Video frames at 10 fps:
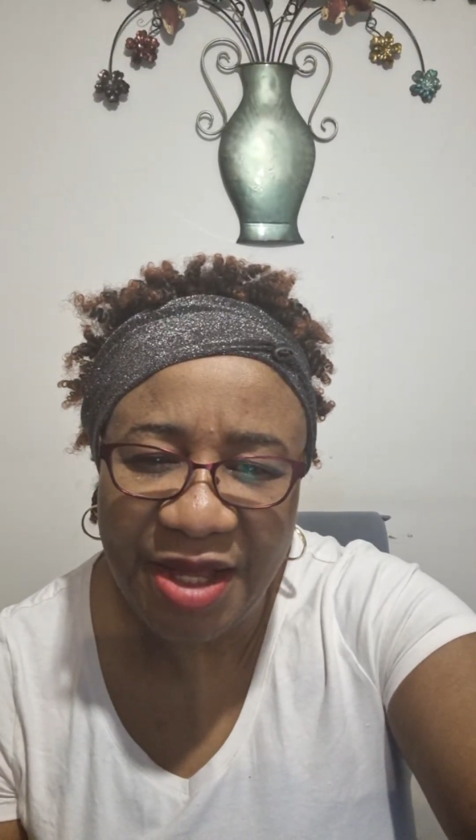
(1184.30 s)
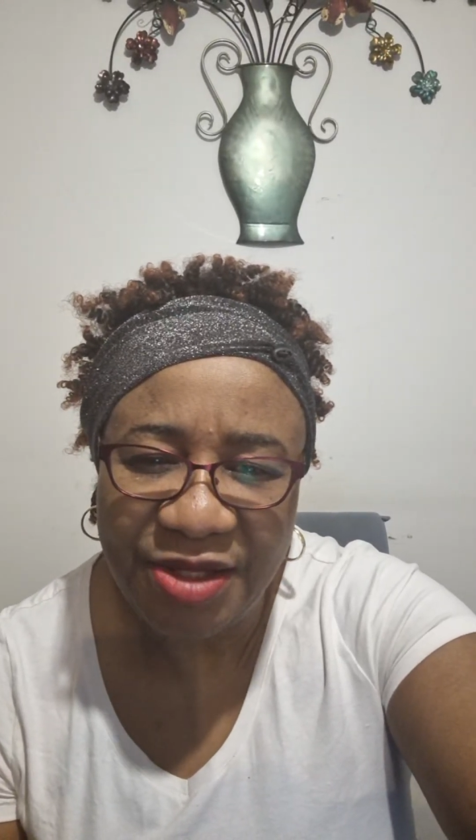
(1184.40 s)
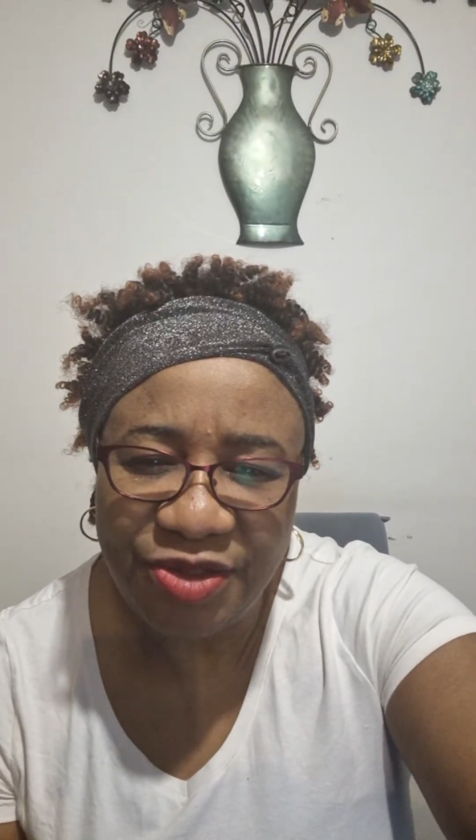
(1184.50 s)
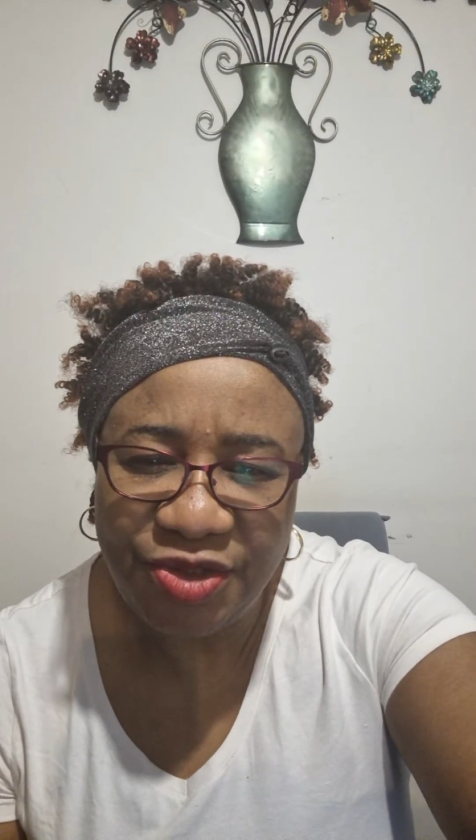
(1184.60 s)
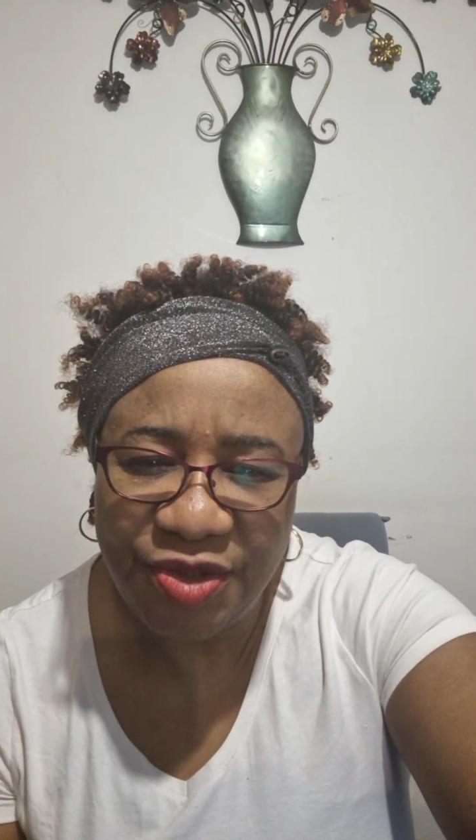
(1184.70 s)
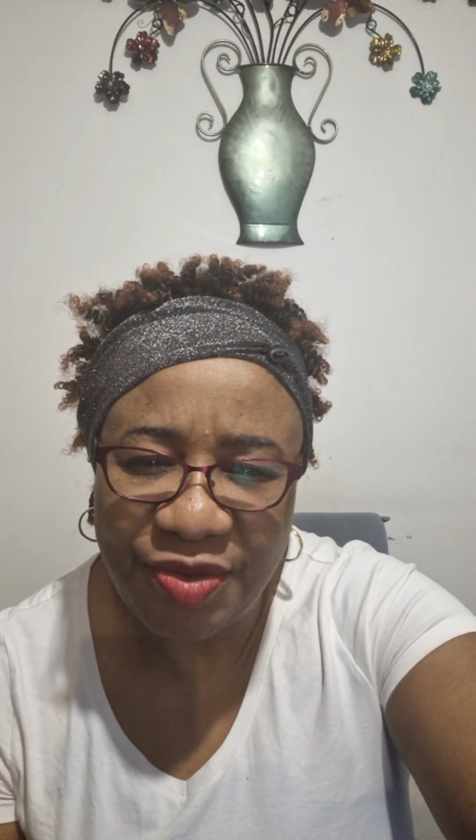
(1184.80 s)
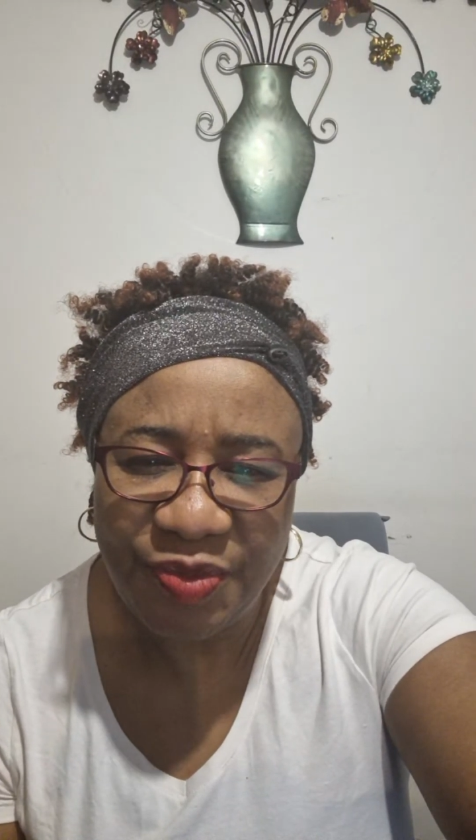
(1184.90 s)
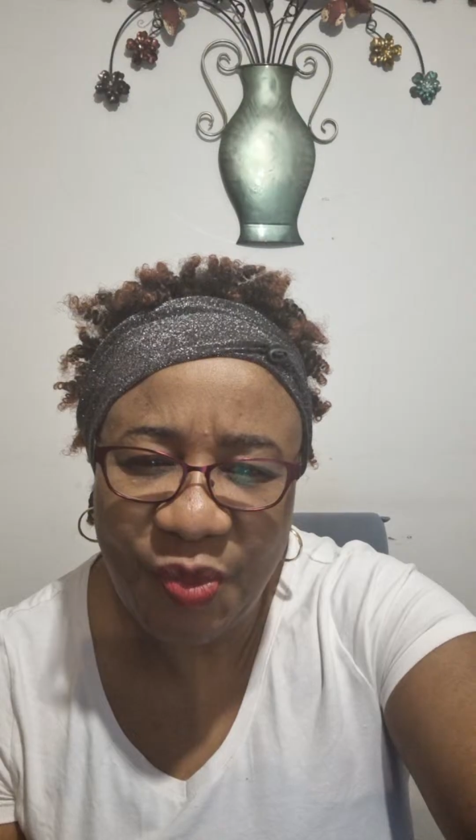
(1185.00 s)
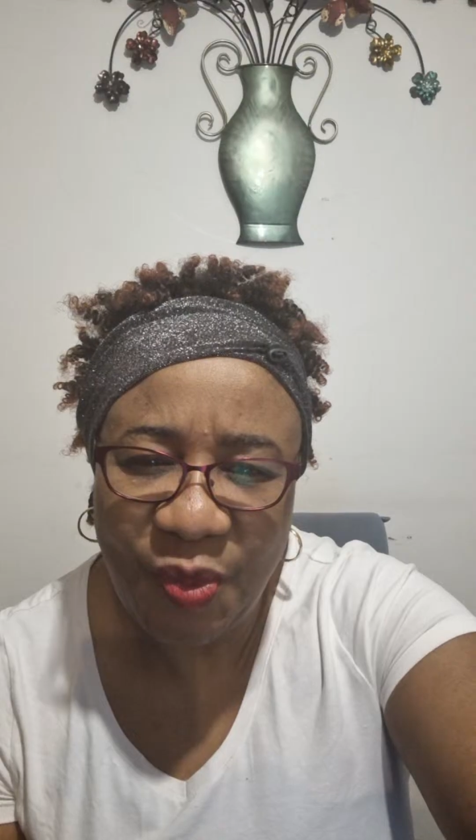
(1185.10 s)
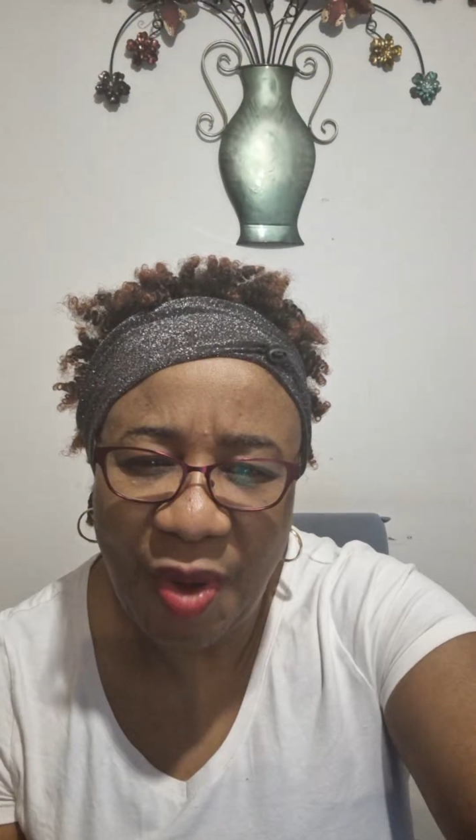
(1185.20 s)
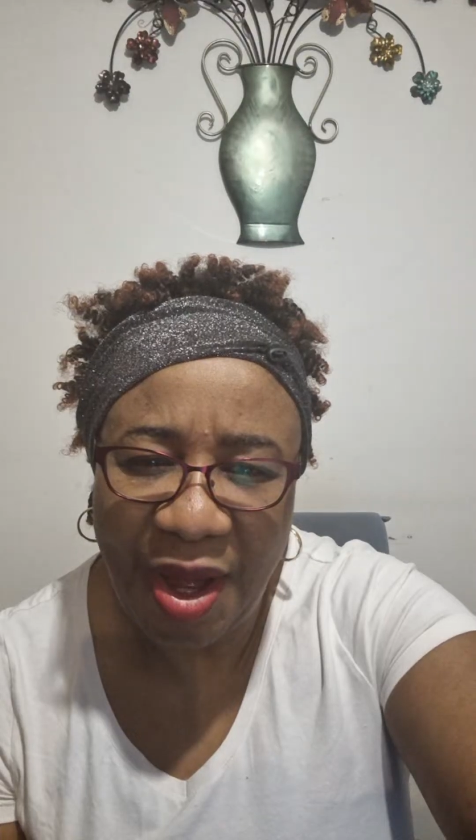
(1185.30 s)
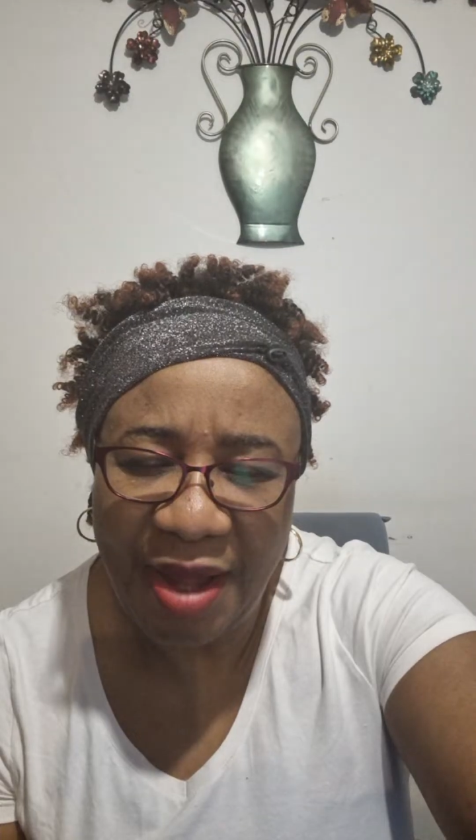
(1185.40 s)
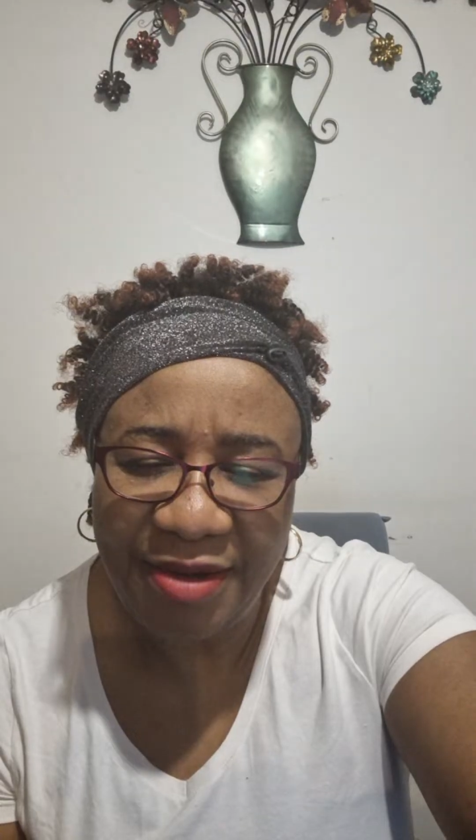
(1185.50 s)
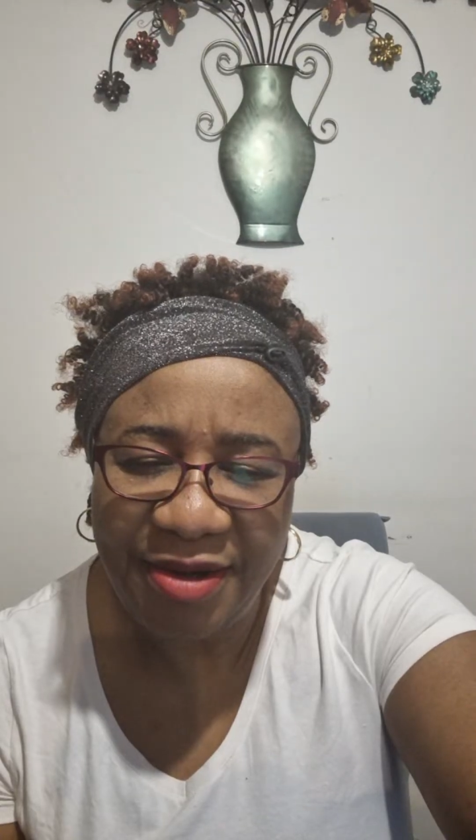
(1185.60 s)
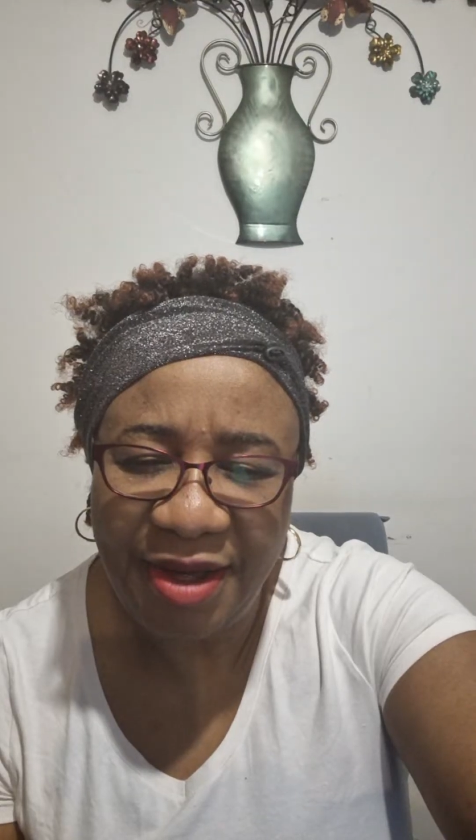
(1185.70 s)
John
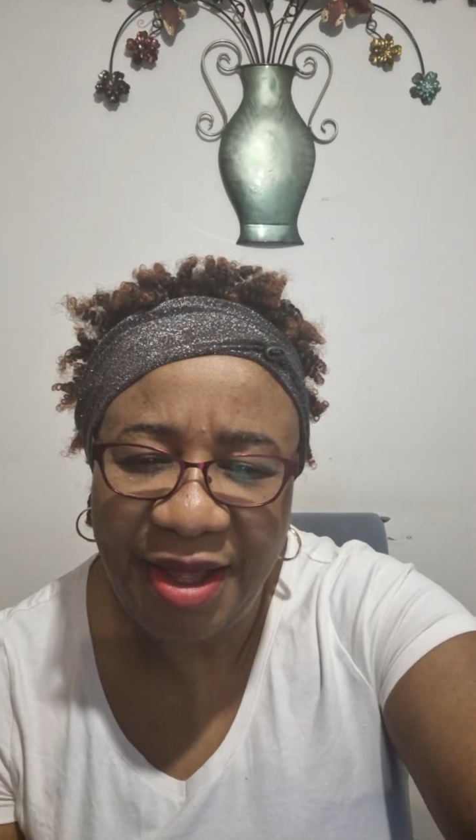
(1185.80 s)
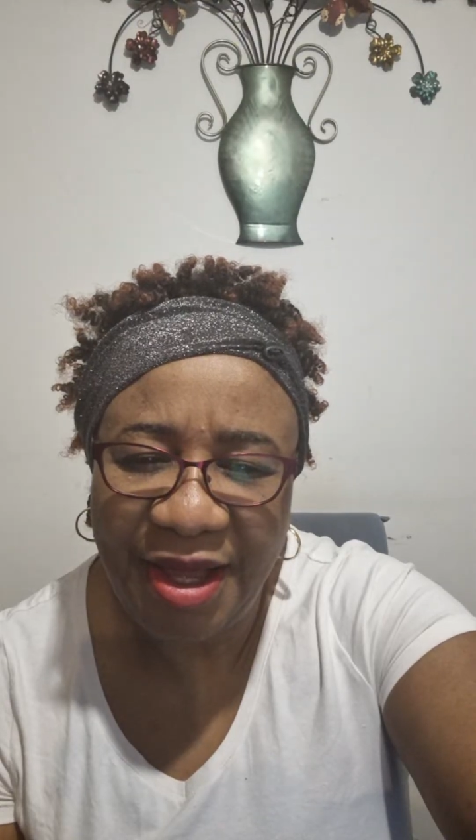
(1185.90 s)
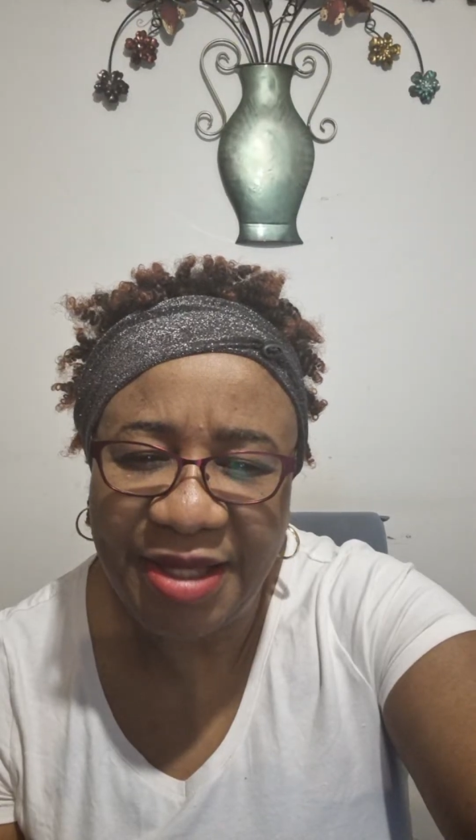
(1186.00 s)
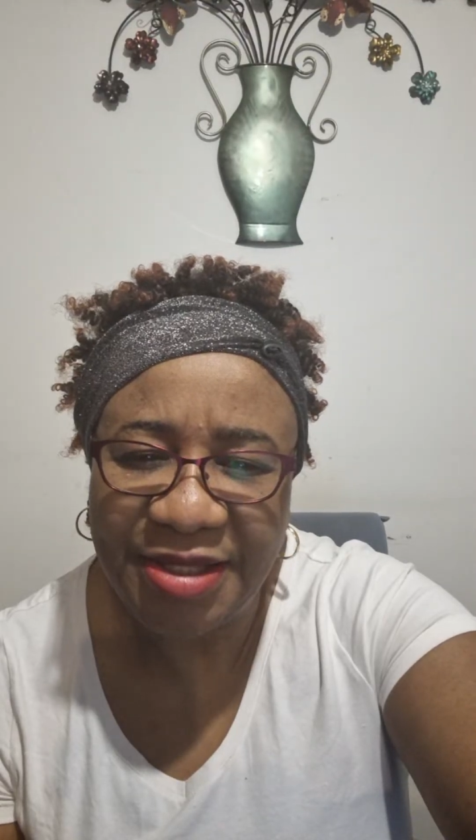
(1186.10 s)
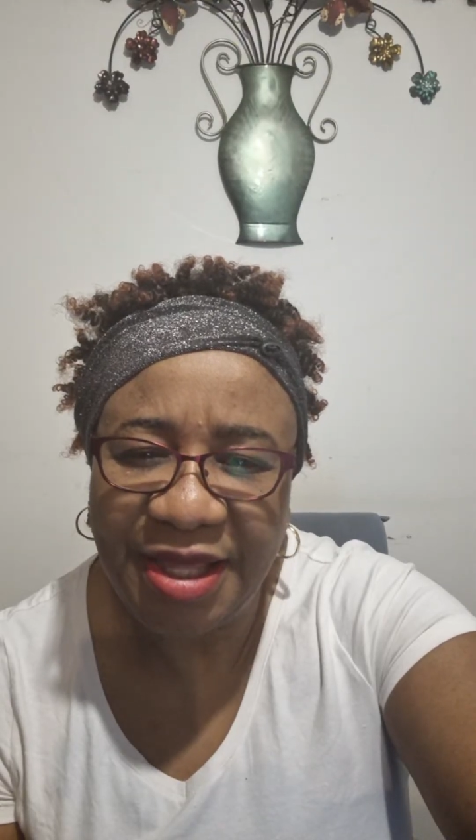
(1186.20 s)
1, I